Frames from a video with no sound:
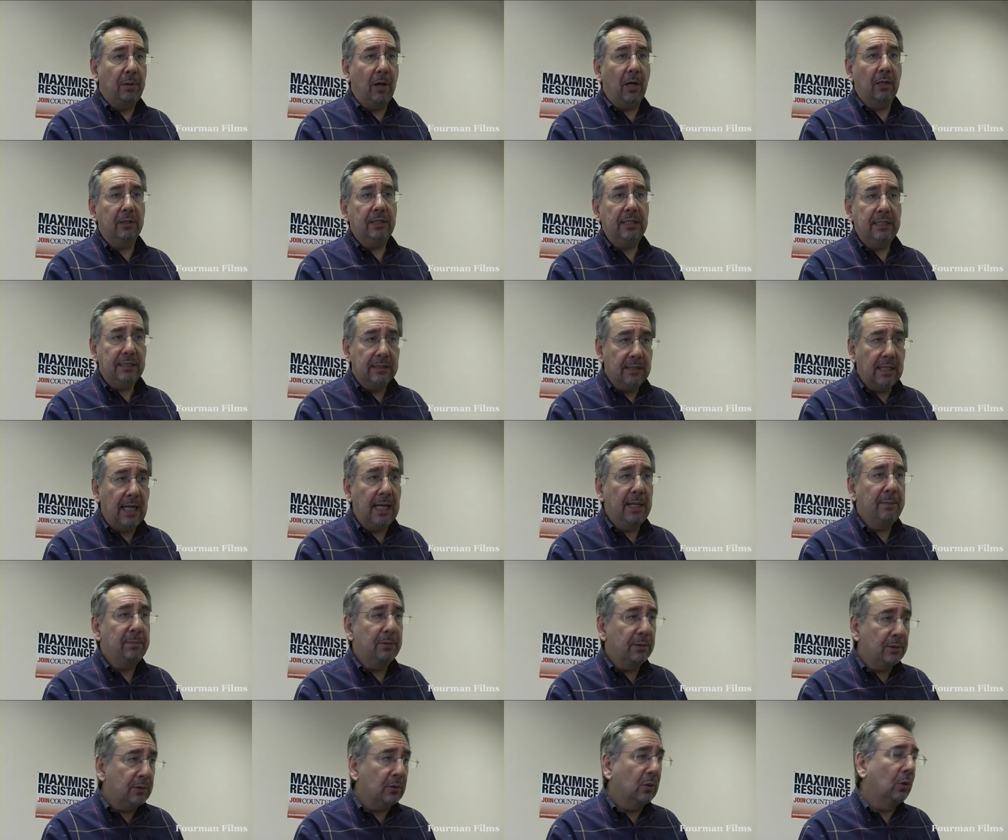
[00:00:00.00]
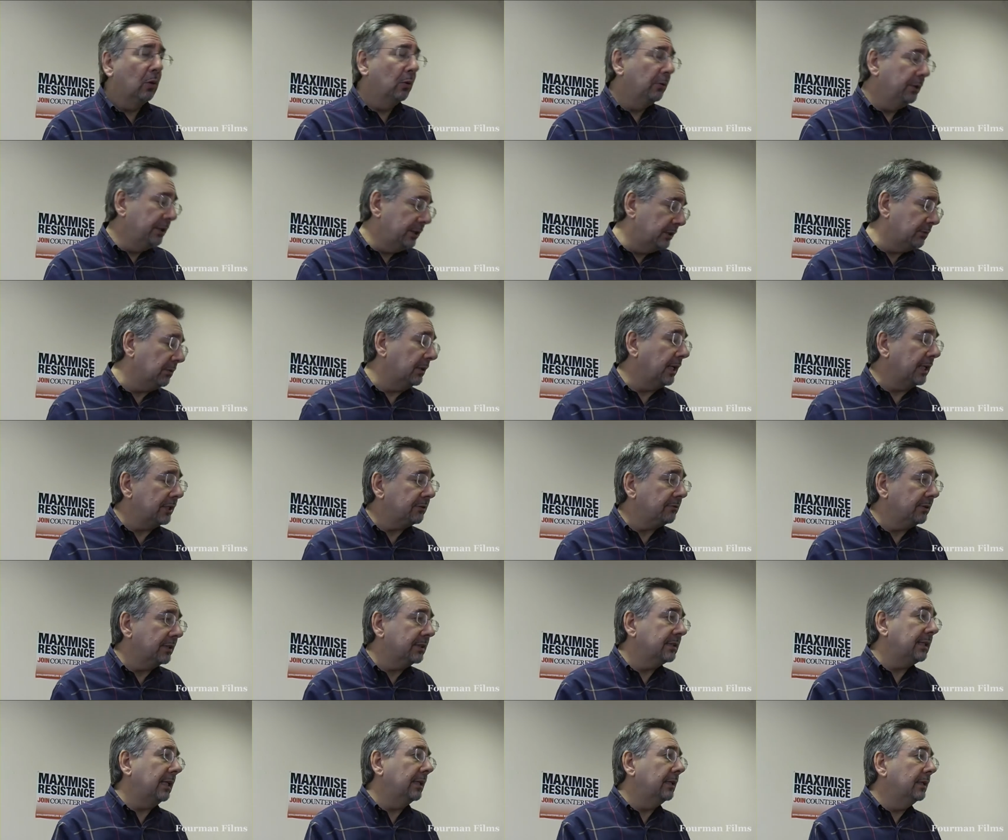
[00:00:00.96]
parties, Labour, Tories, to a lesser
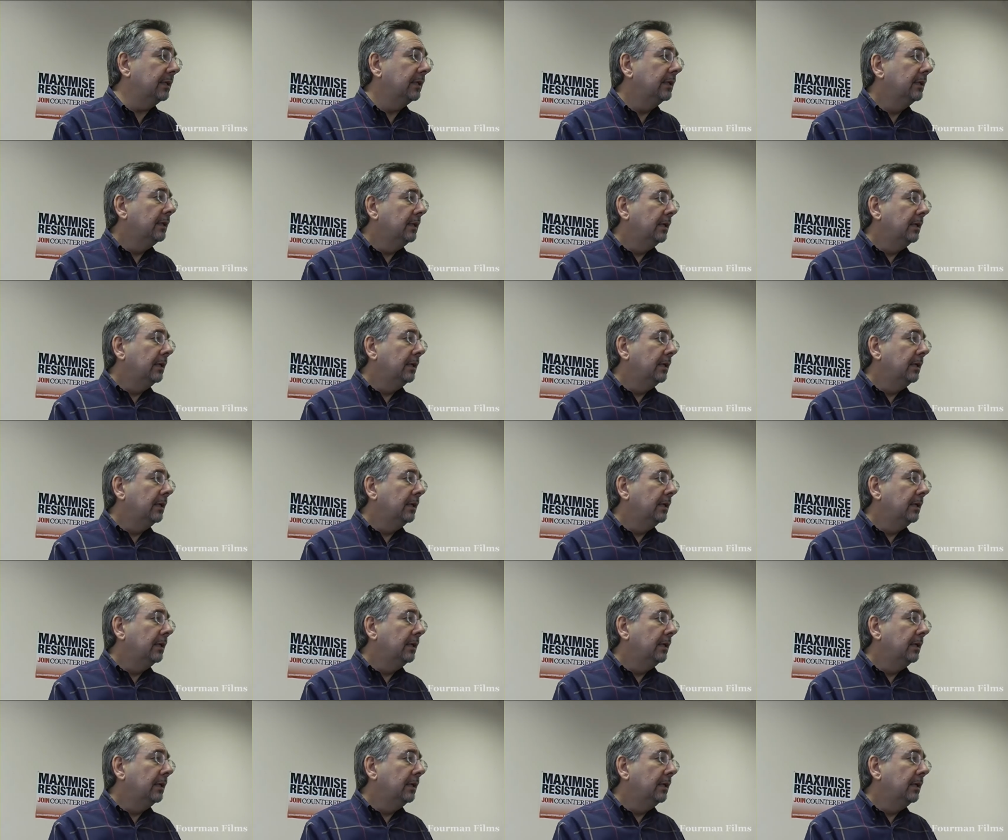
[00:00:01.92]
extent,